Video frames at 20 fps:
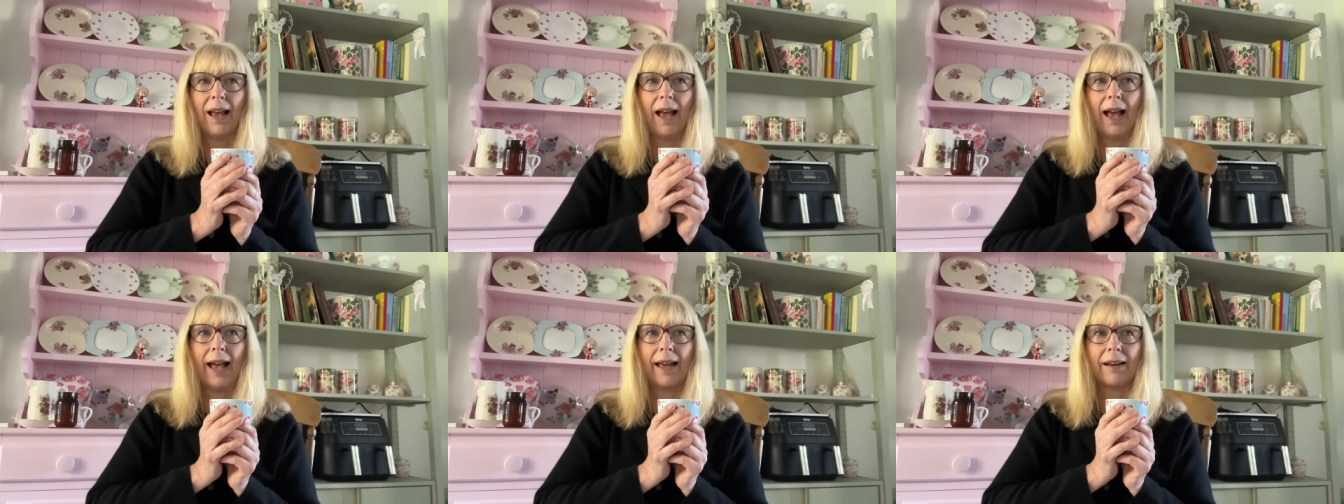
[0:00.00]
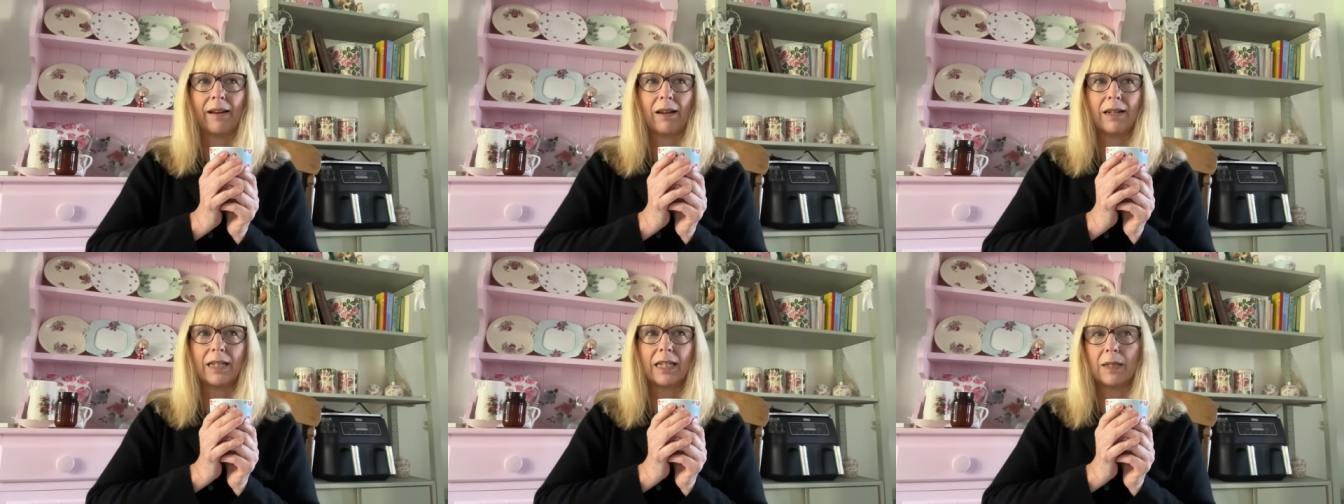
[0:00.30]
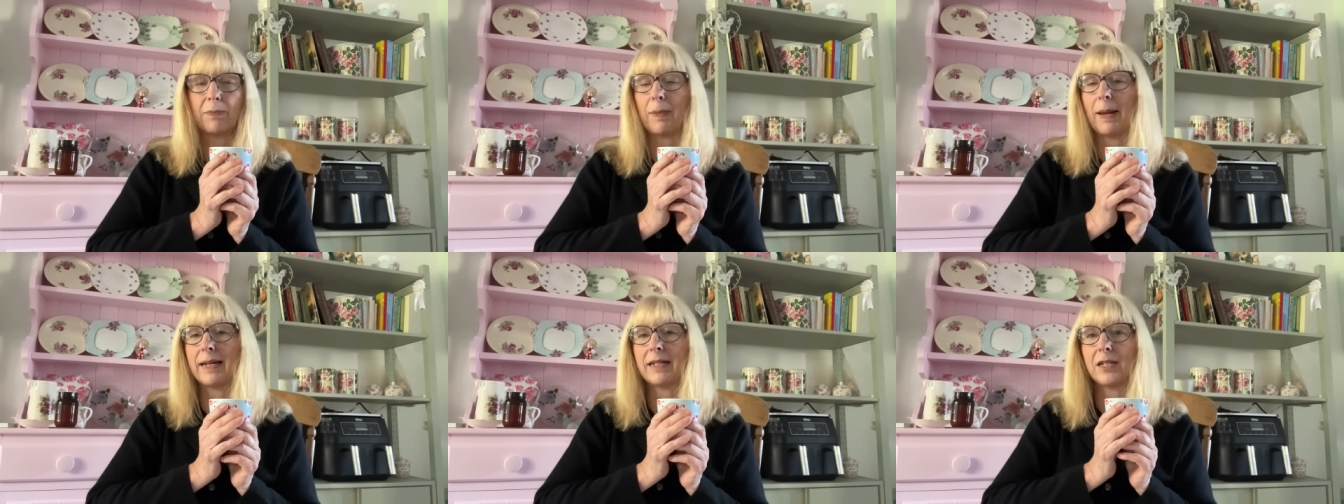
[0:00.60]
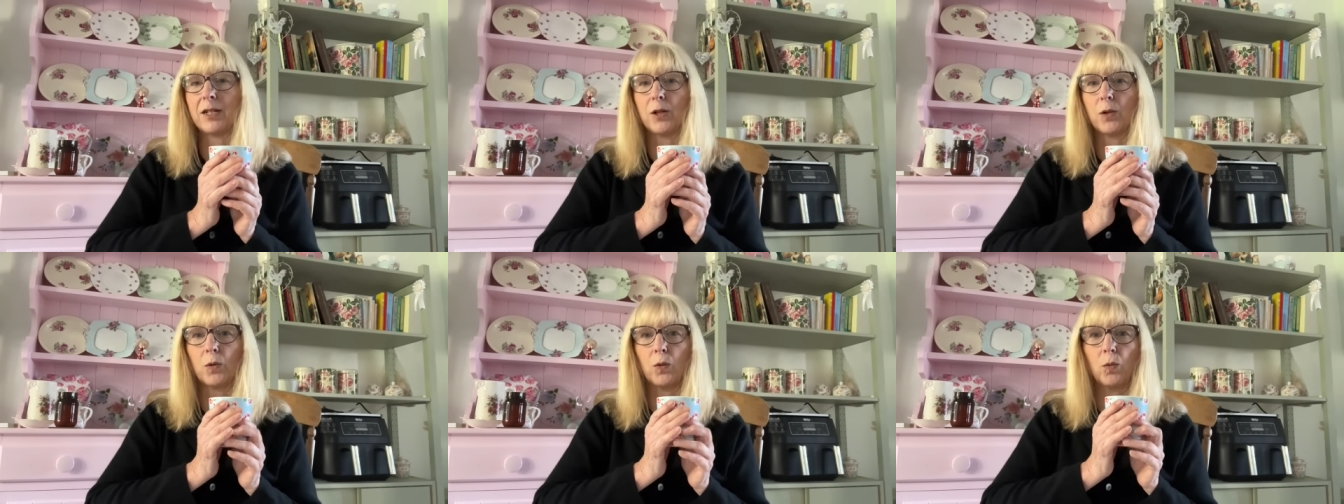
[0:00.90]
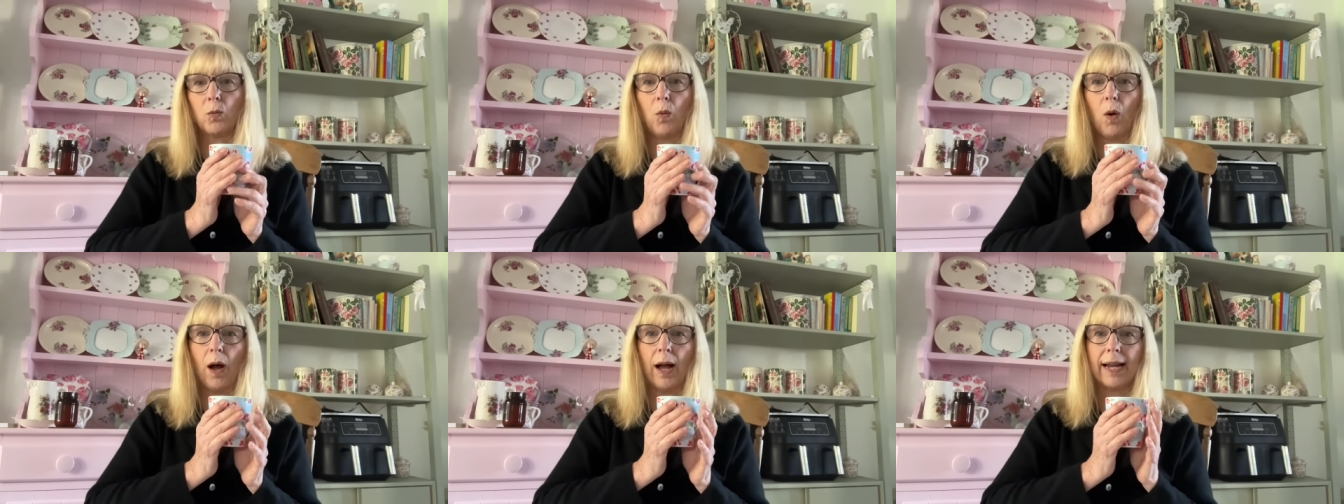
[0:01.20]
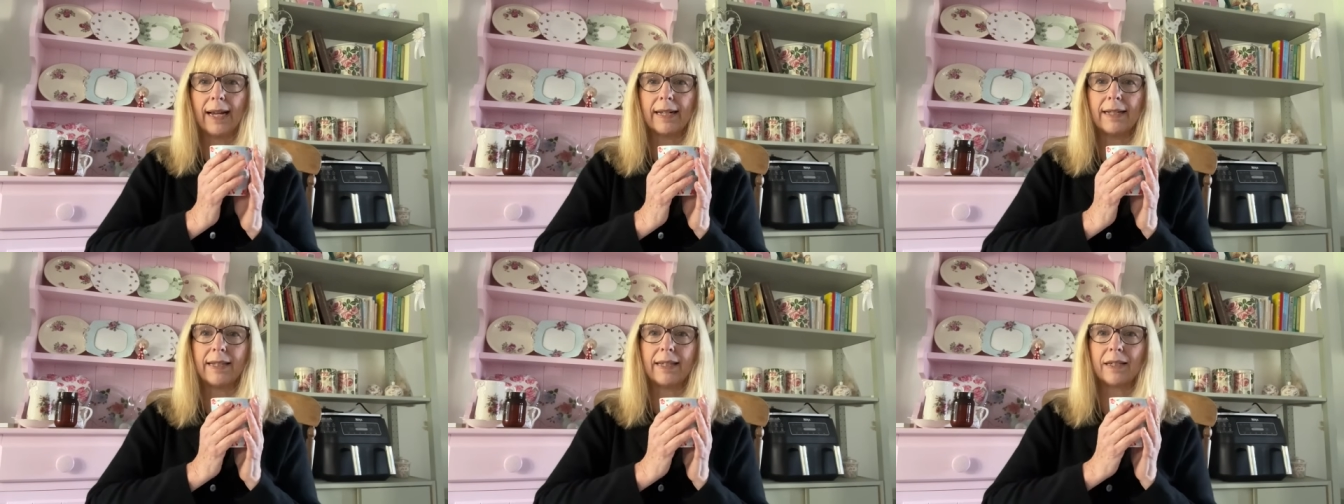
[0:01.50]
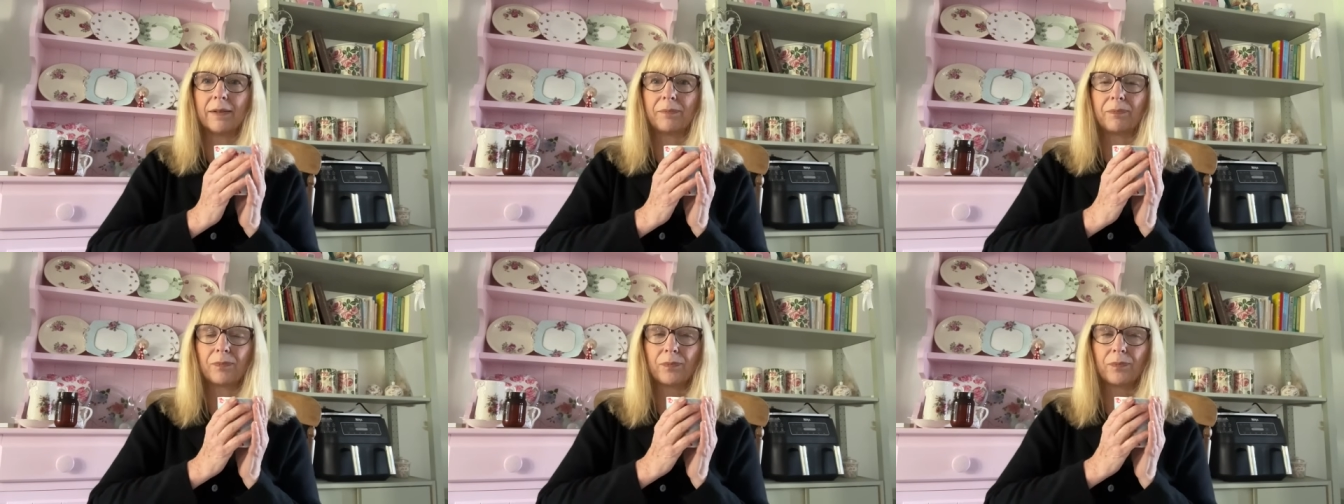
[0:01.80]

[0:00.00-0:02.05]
and I just painted it all white.